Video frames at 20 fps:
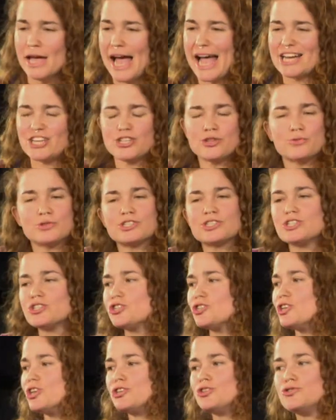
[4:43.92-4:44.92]
And she was such
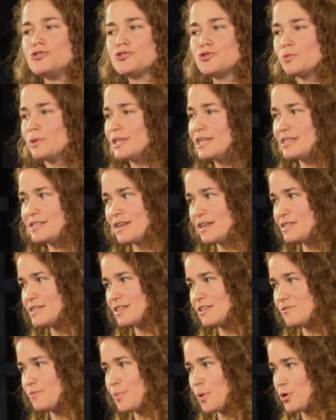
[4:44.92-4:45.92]
an unusually
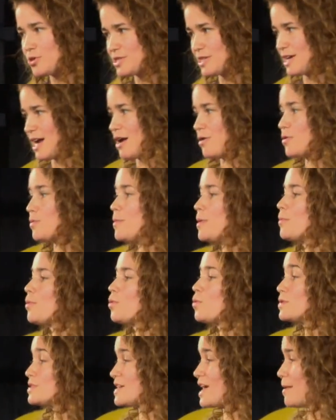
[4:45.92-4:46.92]
sensitive person. I remember
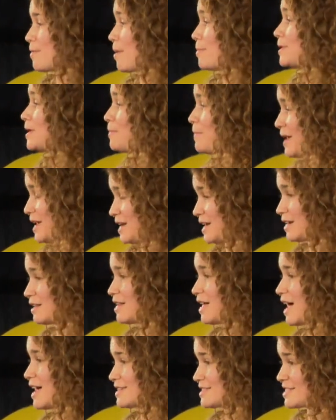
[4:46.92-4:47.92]
one time I'm in a painting
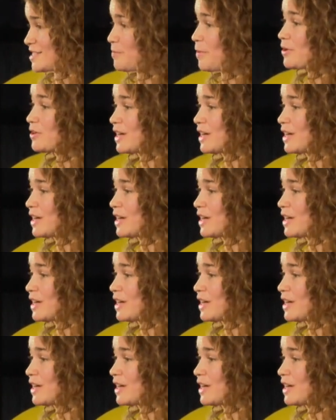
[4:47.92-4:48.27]
class, it's about